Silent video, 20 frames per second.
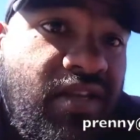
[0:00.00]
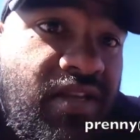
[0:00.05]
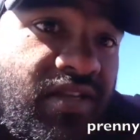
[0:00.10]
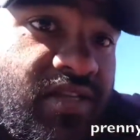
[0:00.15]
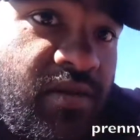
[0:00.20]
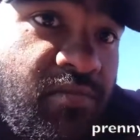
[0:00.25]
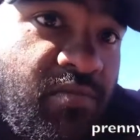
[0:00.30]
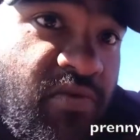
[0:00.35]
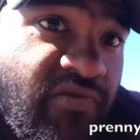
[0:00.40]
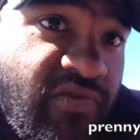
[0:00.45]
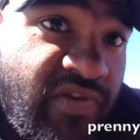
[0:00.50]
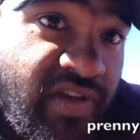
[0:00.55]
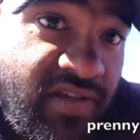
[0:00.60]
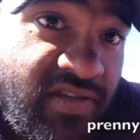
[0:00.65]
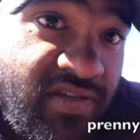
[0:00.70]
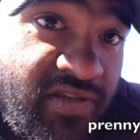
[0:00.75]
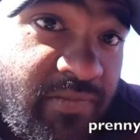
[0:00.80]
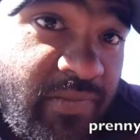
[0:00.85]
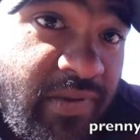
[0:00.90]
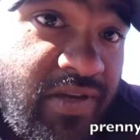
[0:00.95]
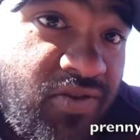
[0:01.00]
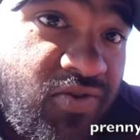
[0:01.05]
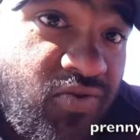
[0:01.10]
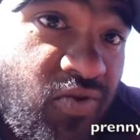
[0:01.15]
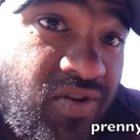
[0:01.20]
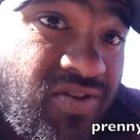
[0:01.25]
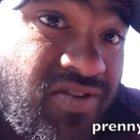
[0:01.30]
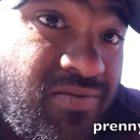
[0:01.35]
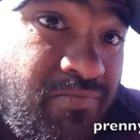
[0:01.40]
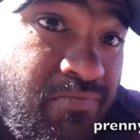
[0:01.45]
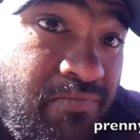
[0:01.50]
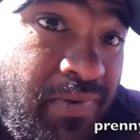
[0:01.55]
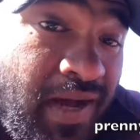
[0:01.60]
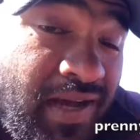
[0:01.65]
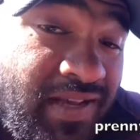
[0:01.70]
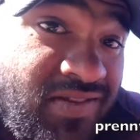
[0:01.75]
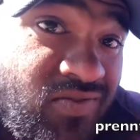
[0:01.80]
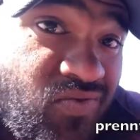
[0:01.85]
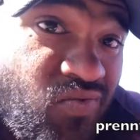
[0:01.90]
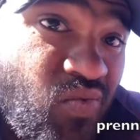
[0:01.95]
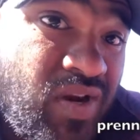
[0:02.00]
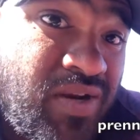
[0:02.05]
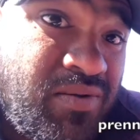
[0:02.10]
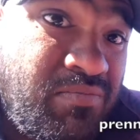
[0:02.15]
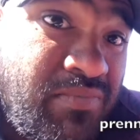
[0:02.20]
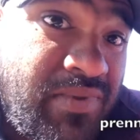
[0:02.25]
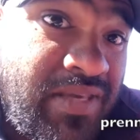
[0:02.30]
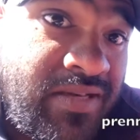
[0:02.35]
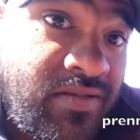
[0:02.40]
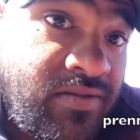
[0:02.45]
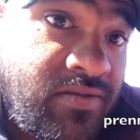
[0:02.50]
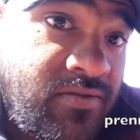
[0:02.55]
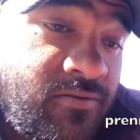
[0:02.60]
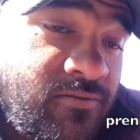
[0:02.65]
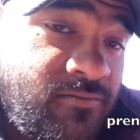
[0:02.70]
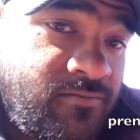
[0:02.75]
Some of us spend $200 on one meal.